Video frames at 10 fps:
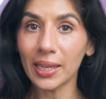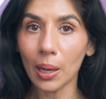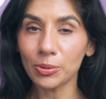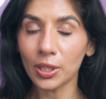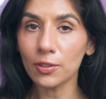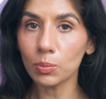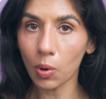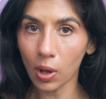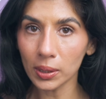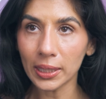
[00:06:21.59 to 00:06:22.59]
capturing
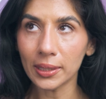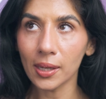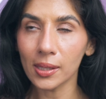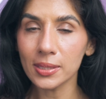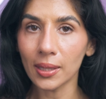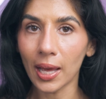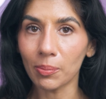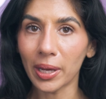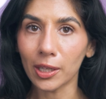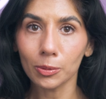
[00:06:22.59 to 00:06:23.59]
small details like
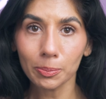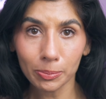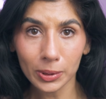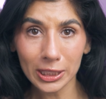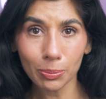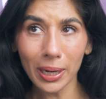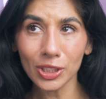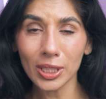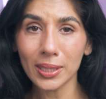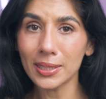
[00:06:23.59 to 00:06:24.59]
my
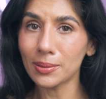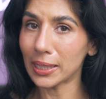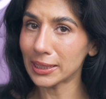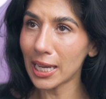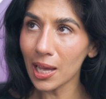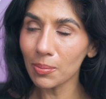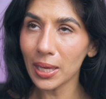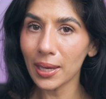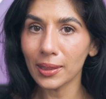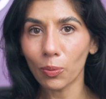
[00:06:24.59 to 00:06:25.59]
expressions, the
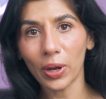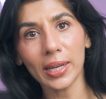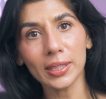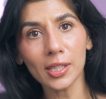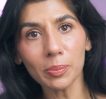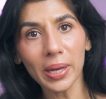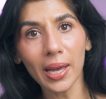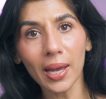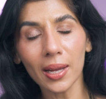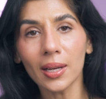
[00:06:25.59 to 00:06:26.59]
timing, the way I tilt my
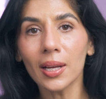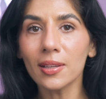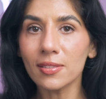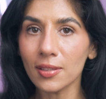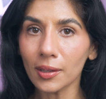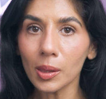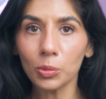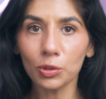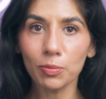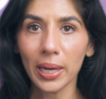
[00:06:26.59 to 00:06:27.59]
head, subtle
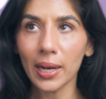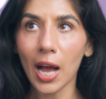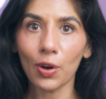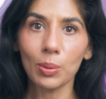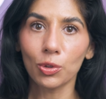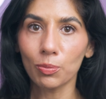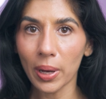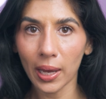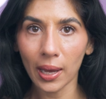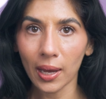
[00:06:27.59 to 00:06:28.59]
movement, how I move
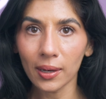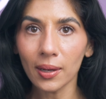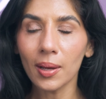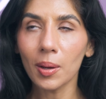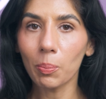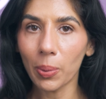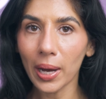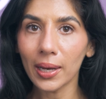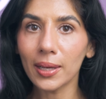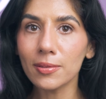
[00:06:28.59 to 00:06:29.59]
my hand,
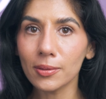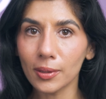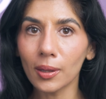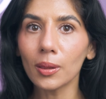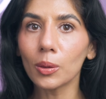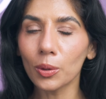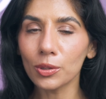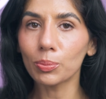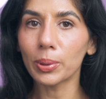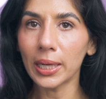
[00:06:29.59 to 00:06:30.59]
but it still
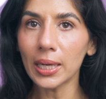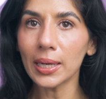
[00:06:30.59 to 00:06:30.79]
looks pretty